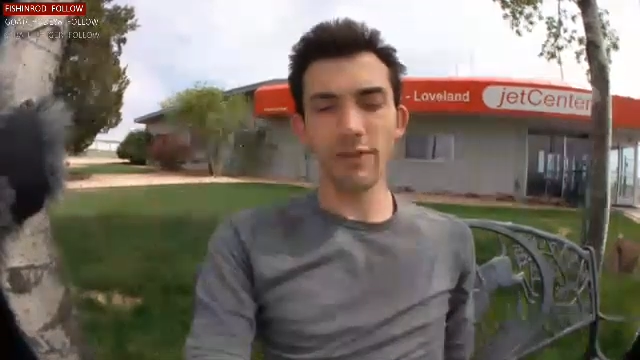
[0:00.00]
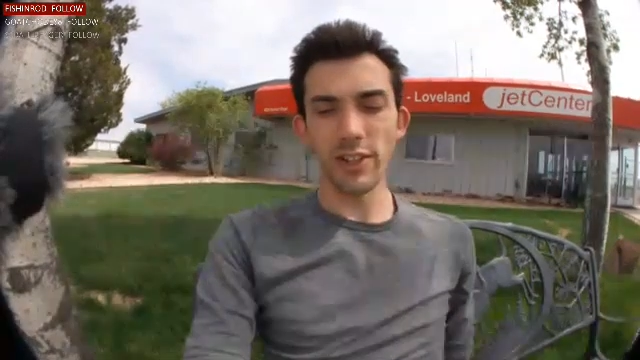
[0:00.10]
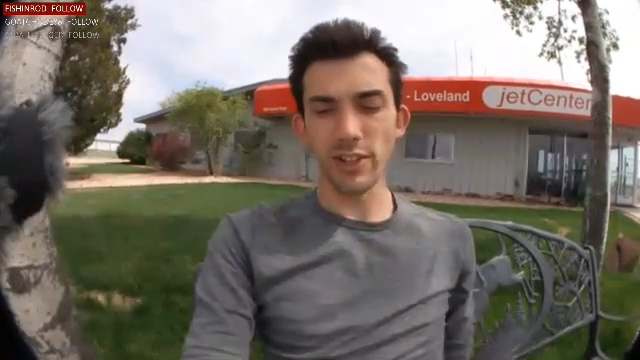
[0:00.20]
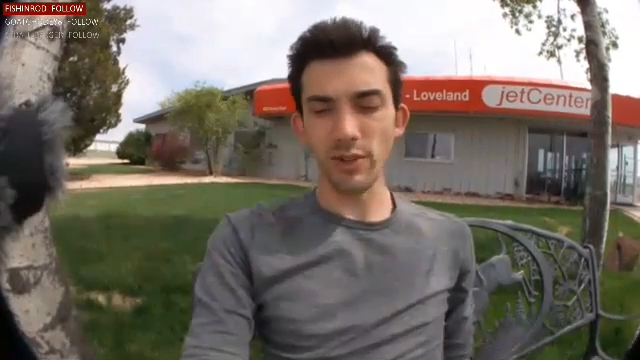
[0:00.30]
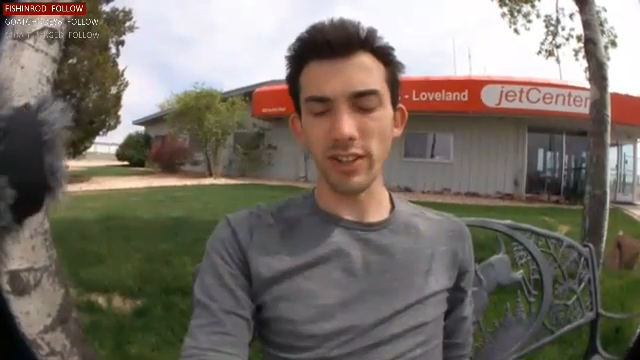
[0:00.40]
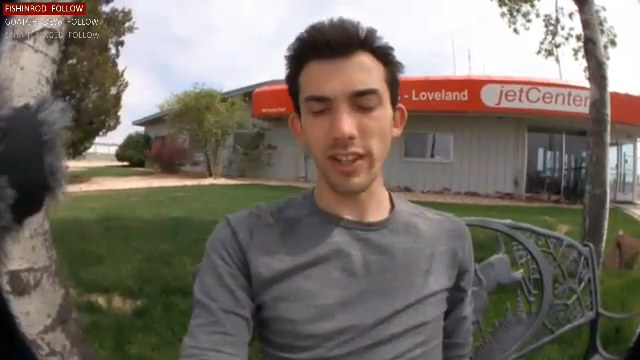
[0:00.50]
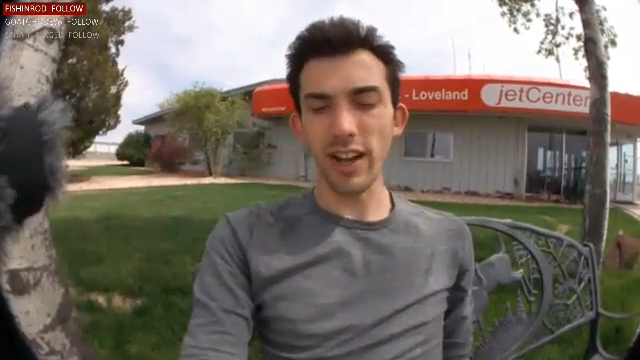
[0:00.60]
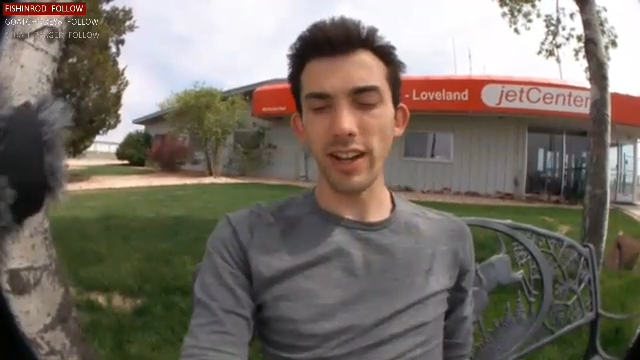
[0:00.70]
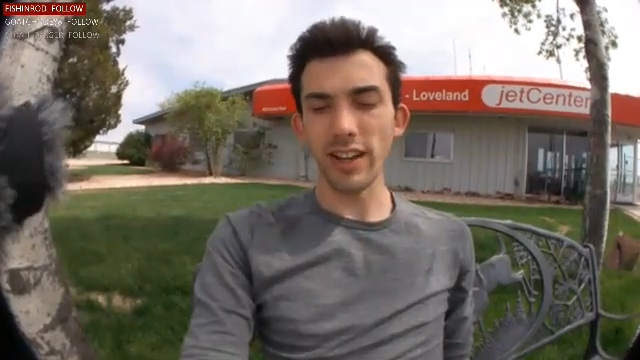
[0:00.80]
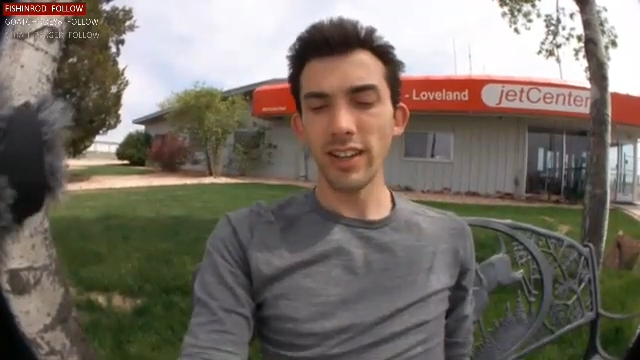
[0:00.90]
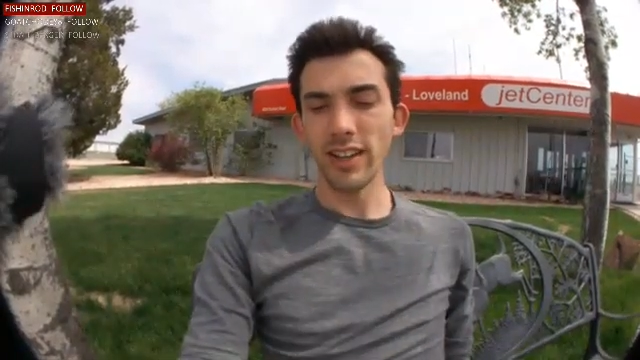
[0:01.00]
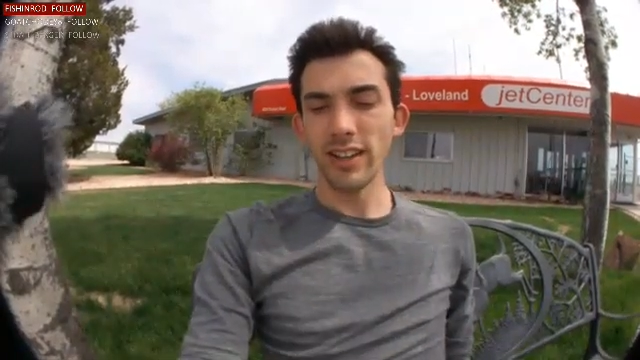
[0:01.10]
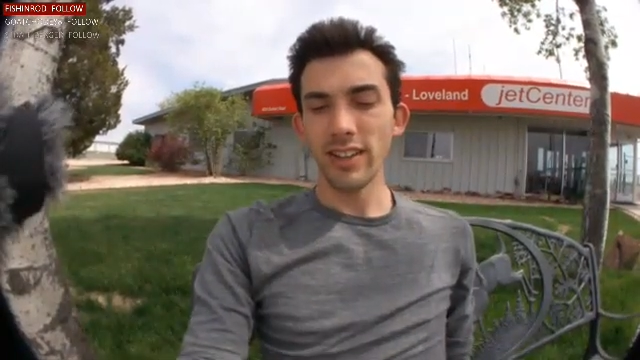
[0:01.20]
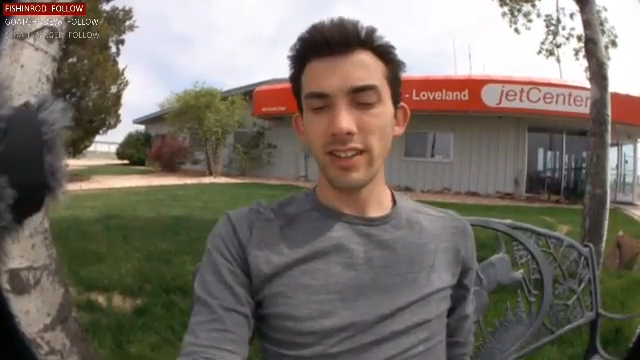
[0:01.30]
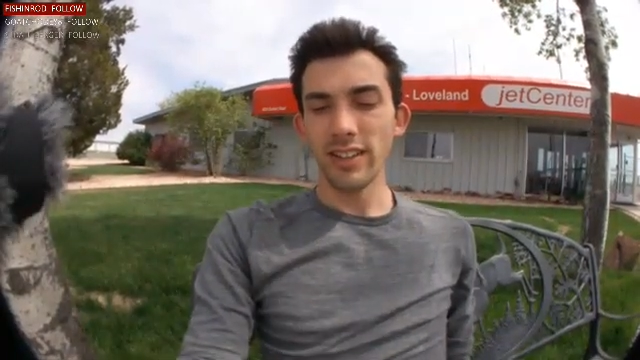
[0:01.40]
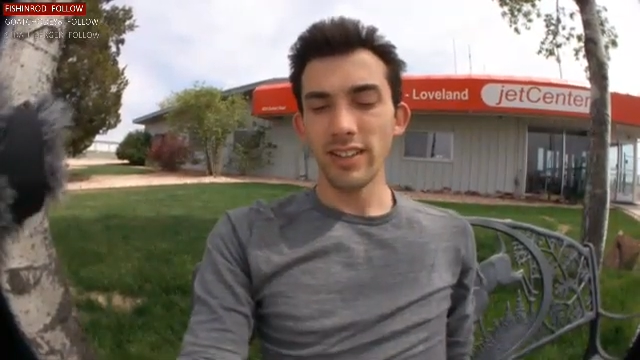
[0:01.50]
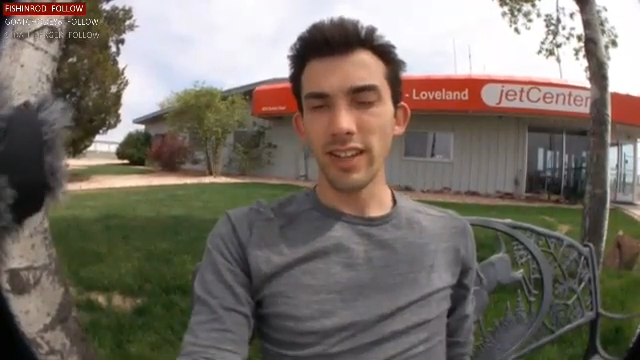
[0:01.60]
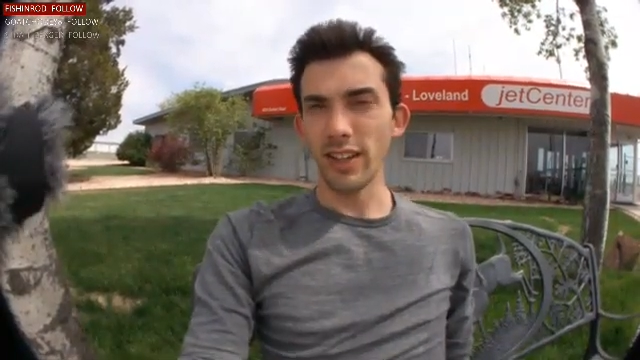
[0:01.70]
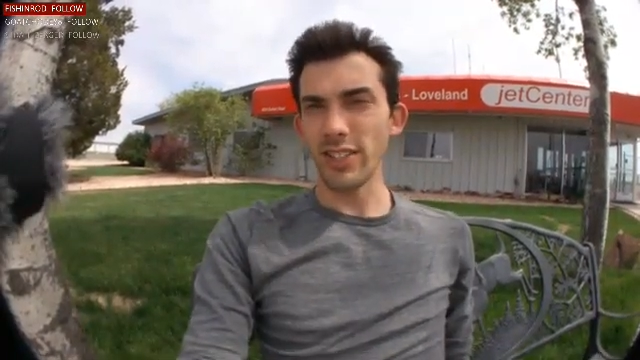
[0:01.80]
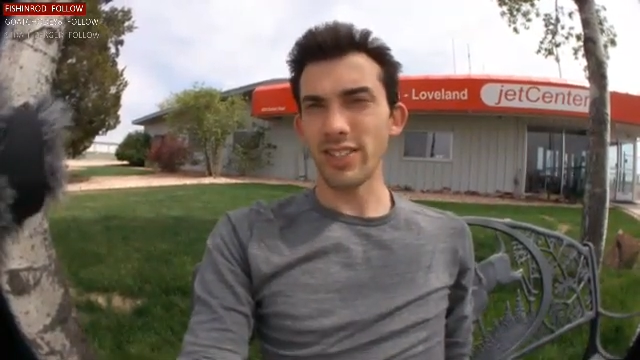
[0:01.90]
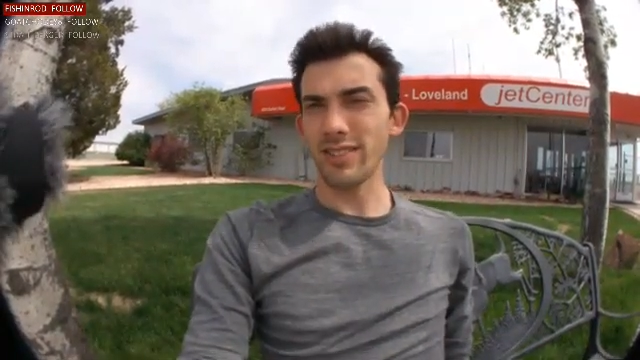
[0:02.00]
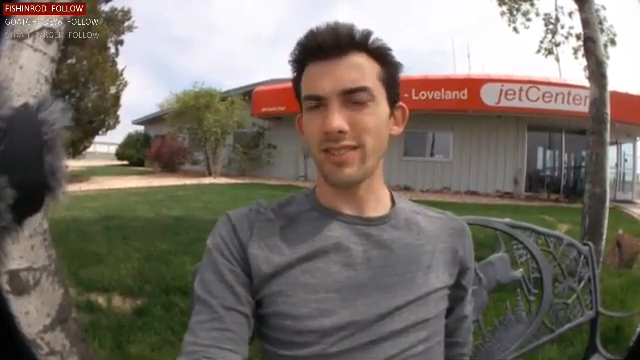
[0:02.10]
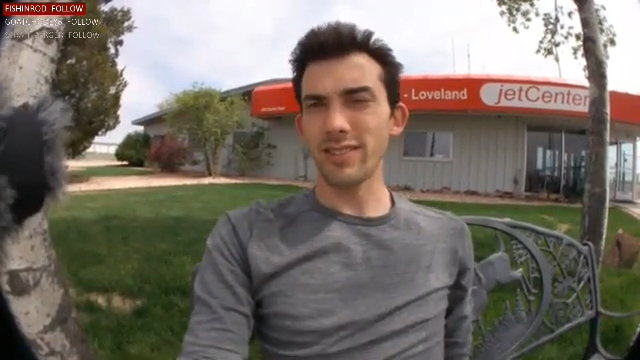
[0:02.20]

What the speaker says: Eventually one guy, he's